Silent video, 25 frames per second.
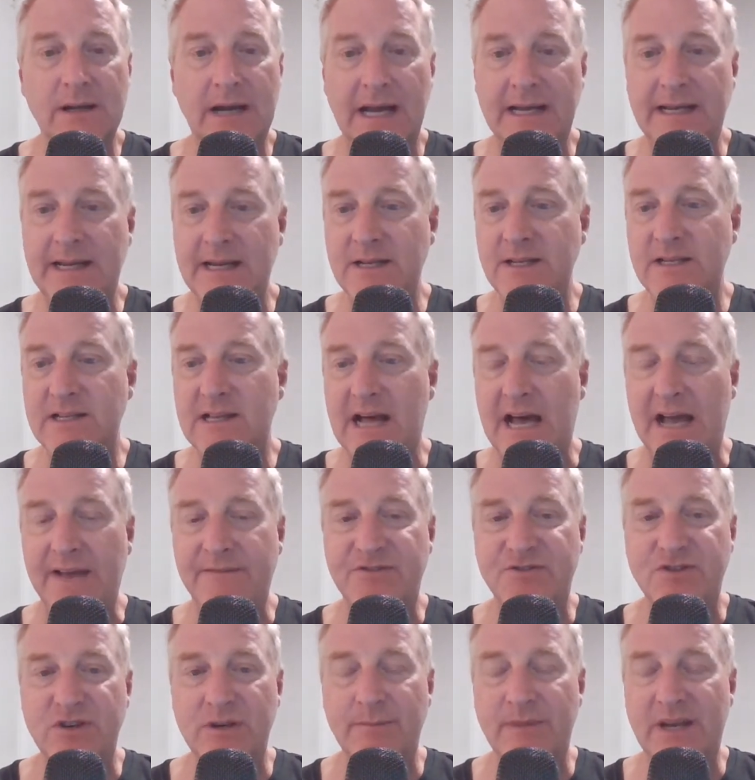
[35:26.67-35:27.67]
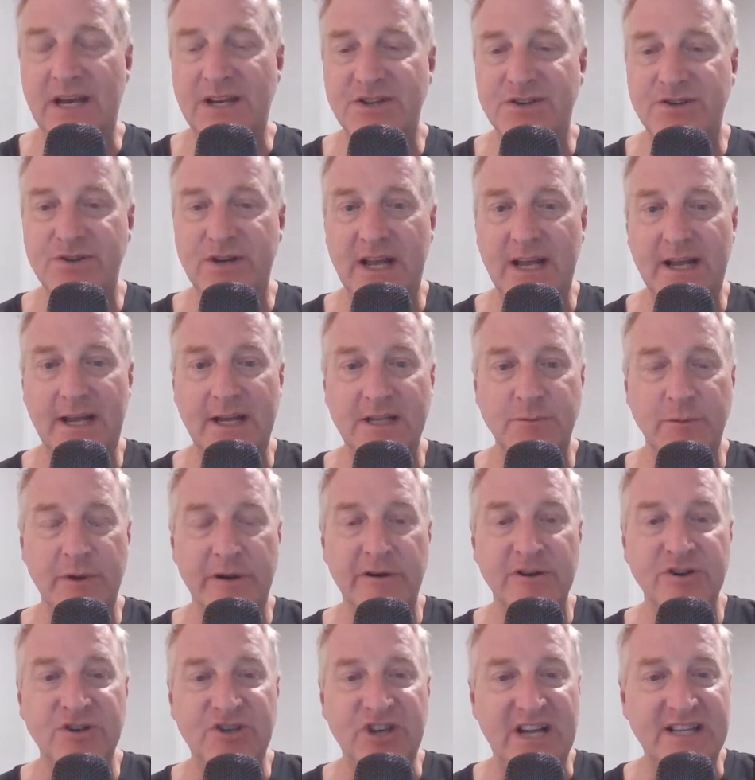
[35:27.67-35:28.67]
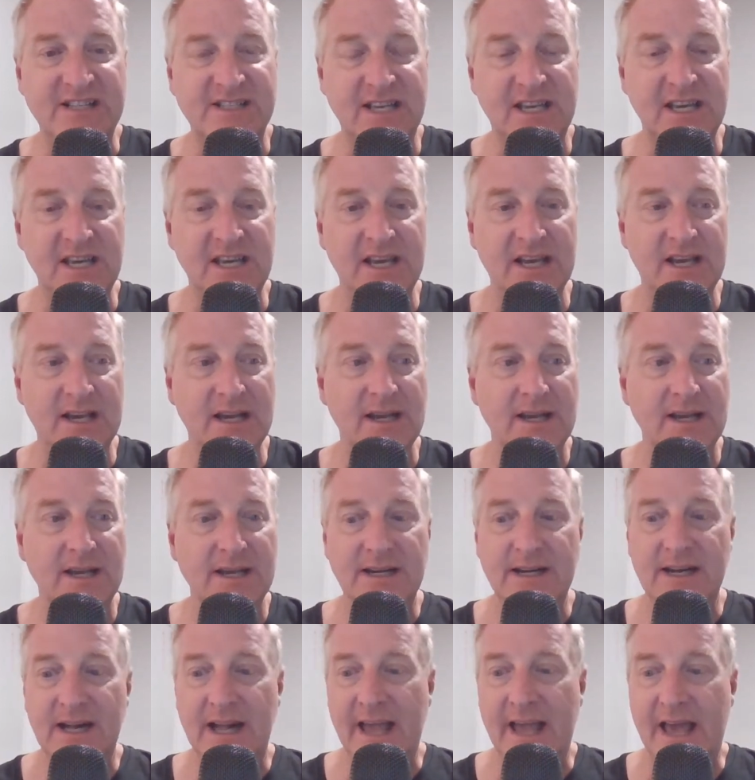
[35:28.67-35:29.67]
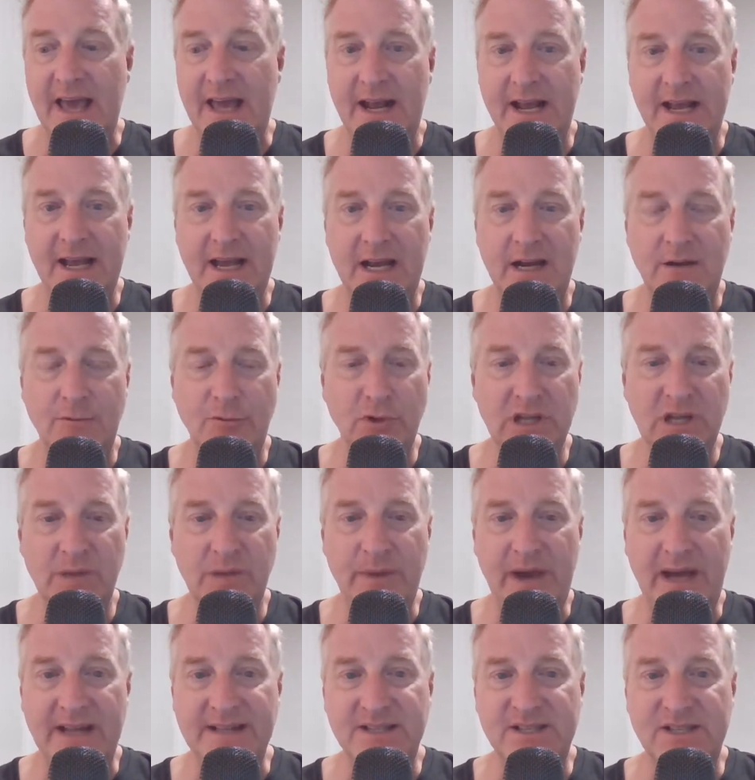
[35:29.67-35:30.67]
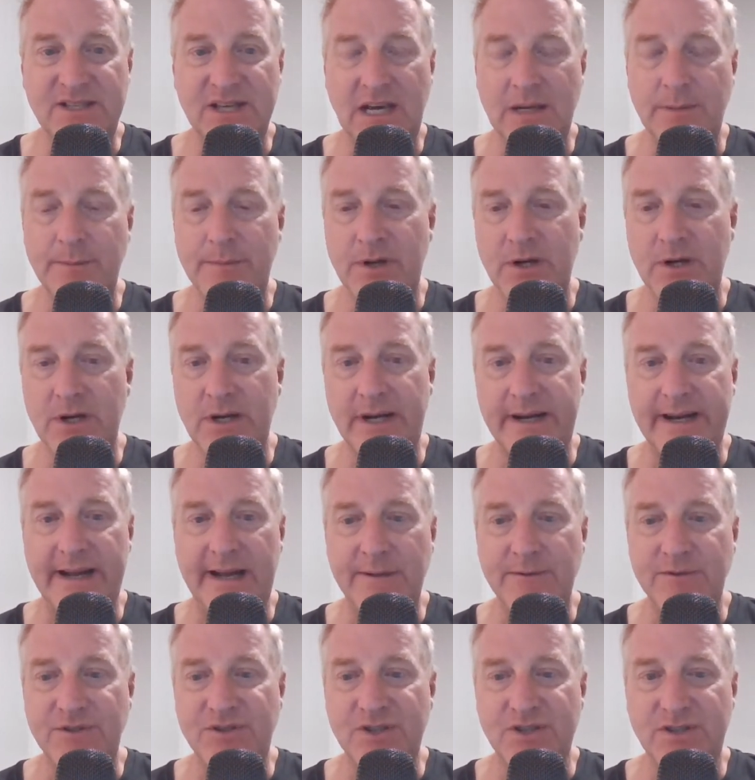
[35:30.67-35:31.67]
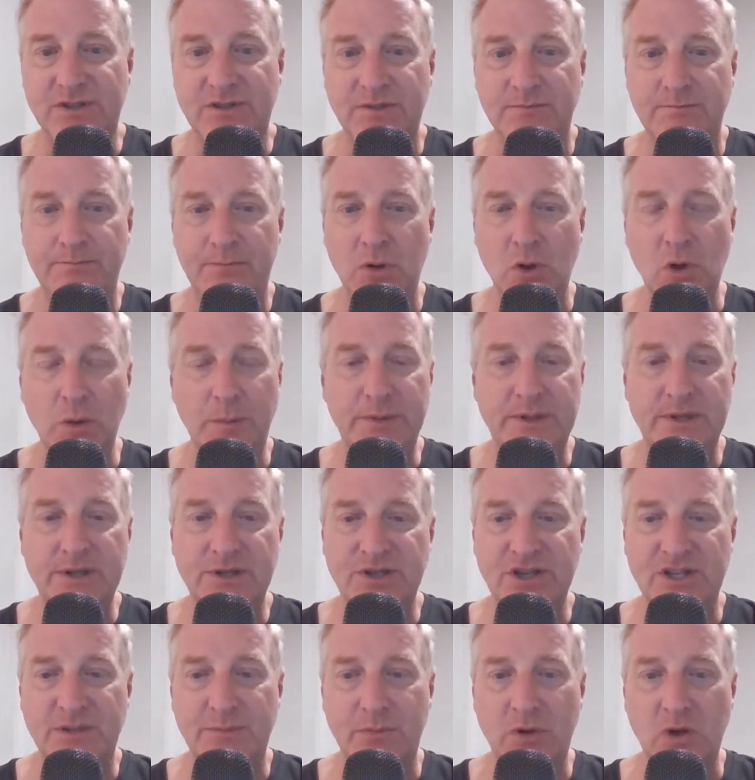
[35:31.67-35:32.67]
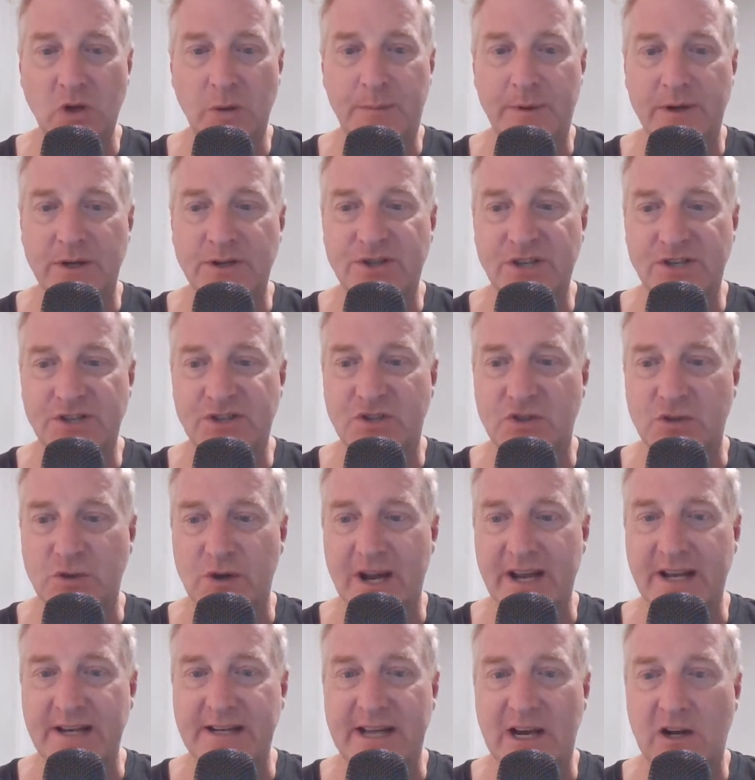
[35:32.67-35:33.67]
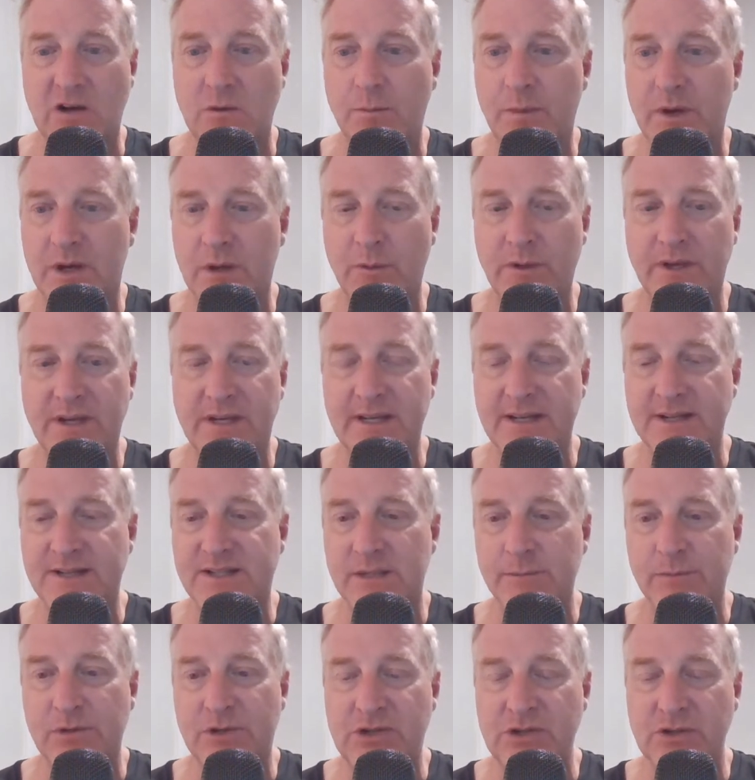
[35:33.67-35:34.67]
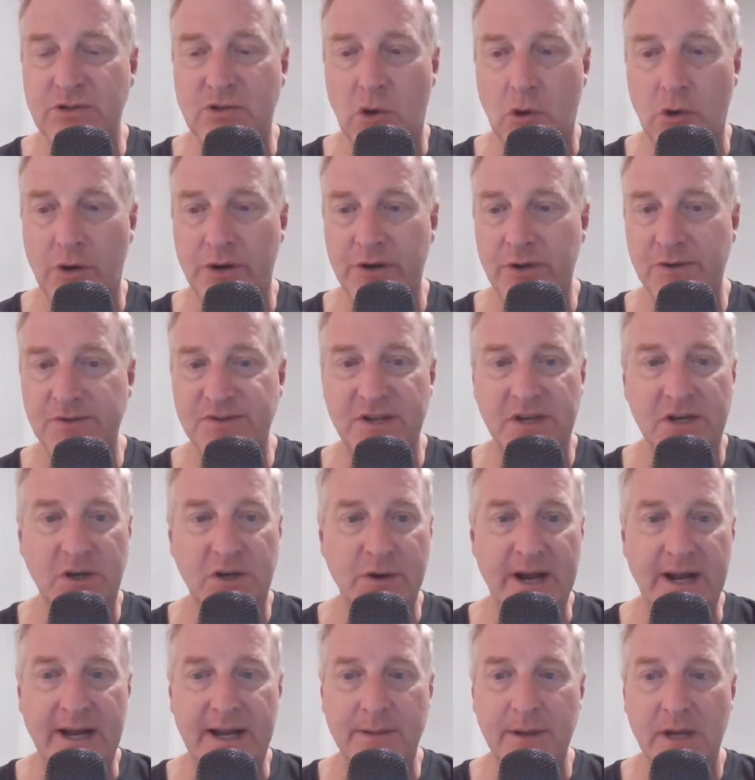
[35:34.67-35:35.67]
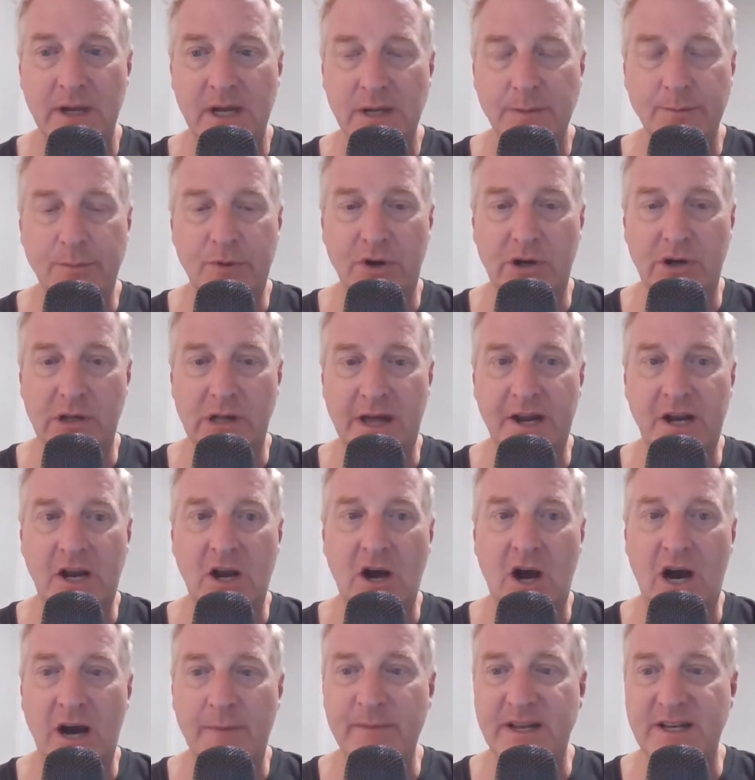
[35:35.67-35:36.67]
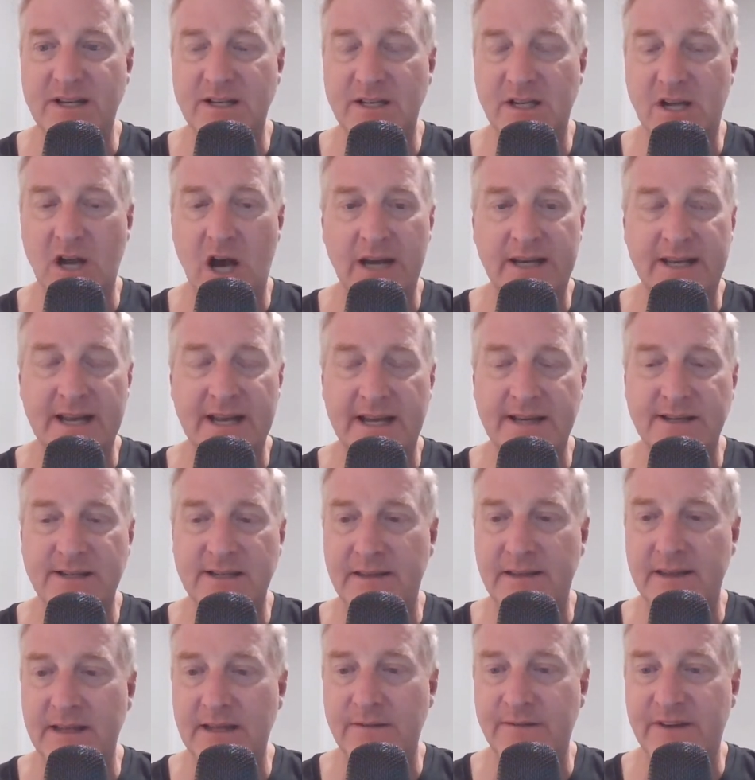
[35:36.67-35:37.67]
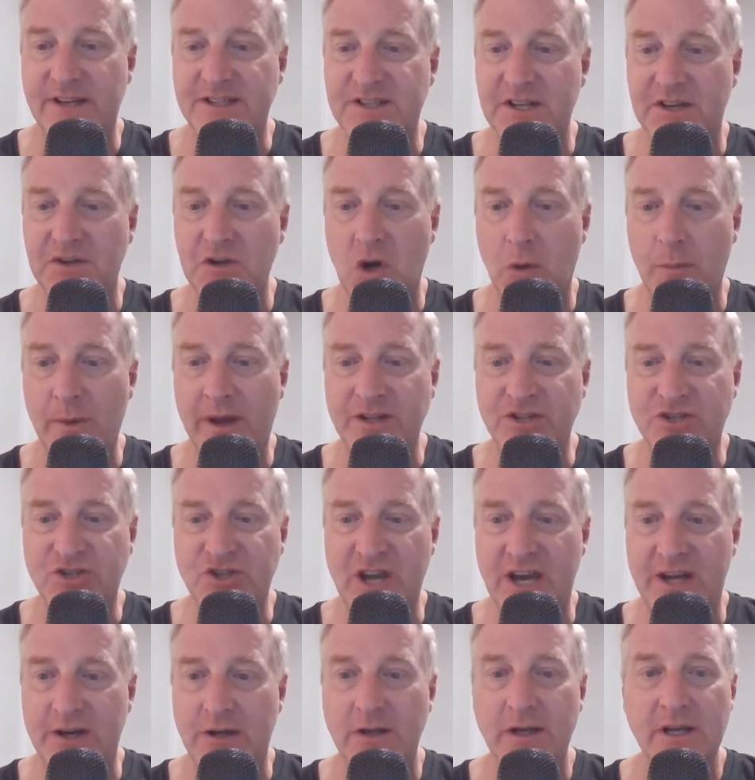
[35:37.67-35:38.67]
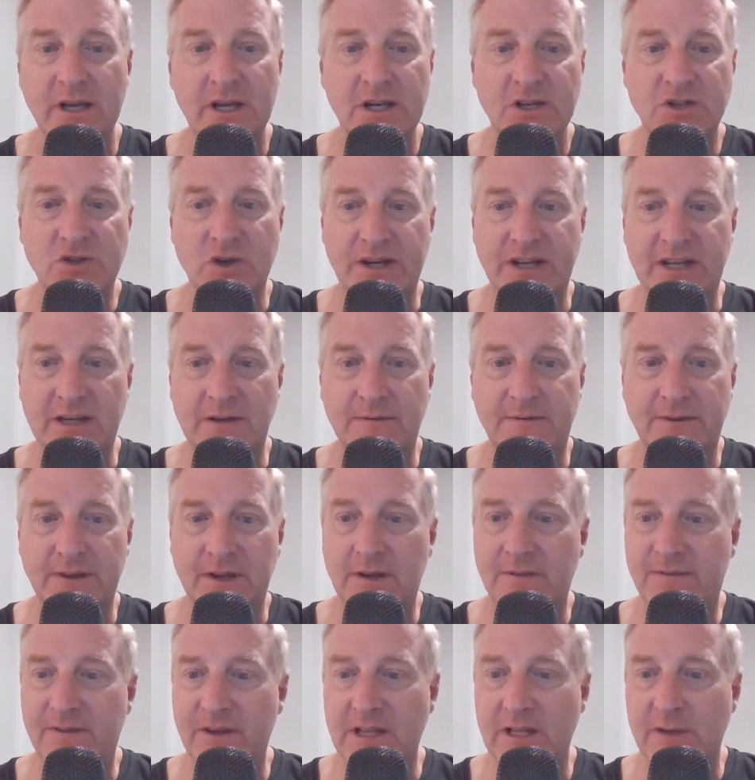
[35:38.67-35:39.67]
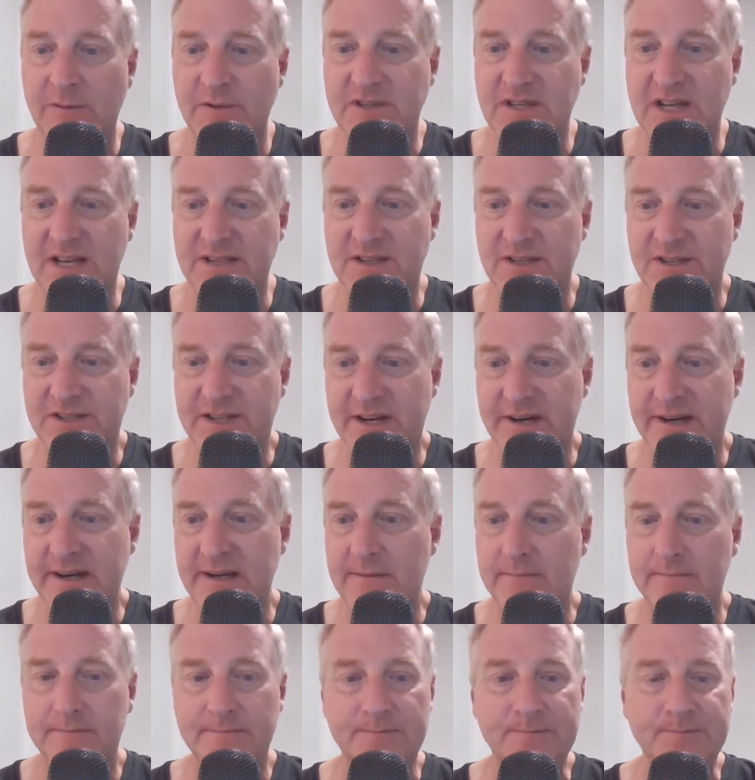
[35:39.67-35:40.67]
I didn't live stream yesterday because we were jet skiing and I got a really bad sunburn and I was just pooped, just poopered, just drained out. But we did some tutorials and Greg put a lot of comment content in the Investing Nomads channel. So I didn't feel it was necessary.